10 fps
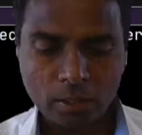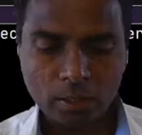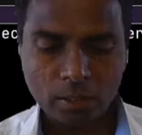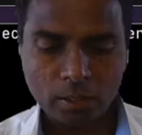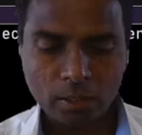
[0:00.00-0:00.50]

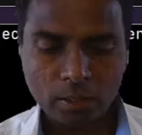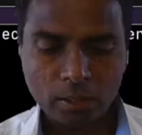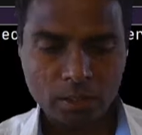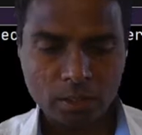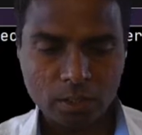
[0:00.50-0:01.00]
Okay,
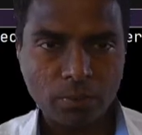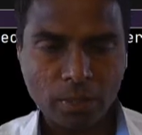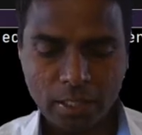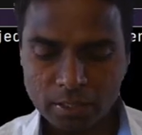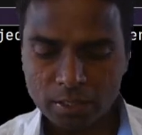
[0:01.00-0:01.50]
this is
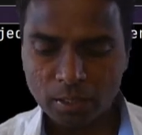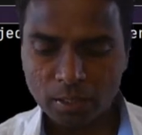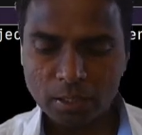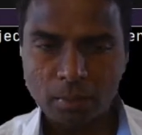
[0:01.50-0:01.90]
invalid statement.